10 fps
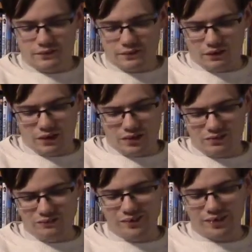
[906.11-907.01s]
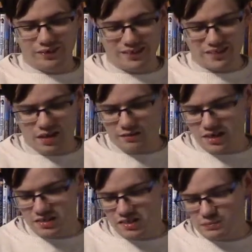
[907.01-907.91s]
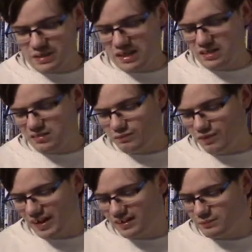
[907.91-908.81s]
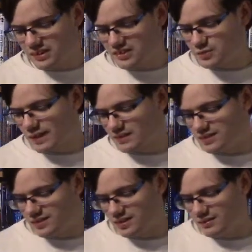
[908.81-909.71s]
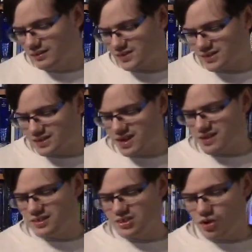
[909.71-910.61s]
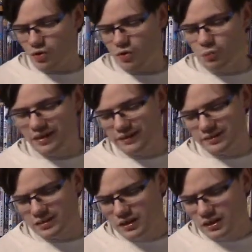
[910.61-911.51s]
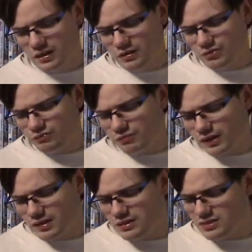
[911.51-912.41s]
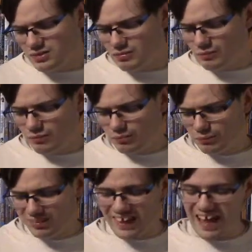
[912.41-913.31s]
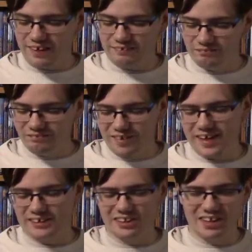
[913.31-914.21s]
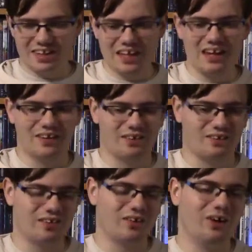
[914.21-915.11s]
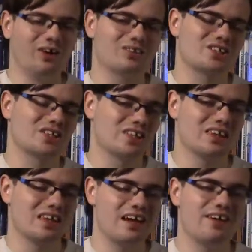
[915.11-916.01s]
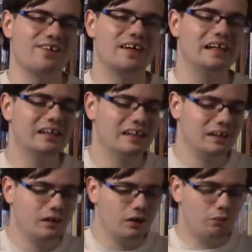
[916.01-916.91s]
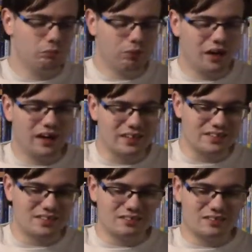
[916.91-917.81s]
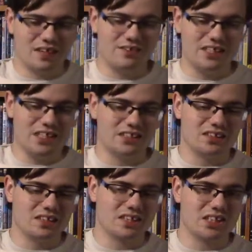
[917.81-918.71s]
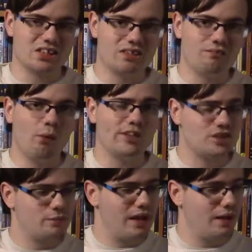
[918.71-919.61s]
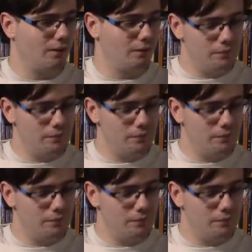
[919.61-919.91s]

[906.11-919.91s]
Onwards, Terry and Smitty wind up inspecting Sandy's home and finding not much there. The cars aren't there, but Terry takes a listen to the voicemail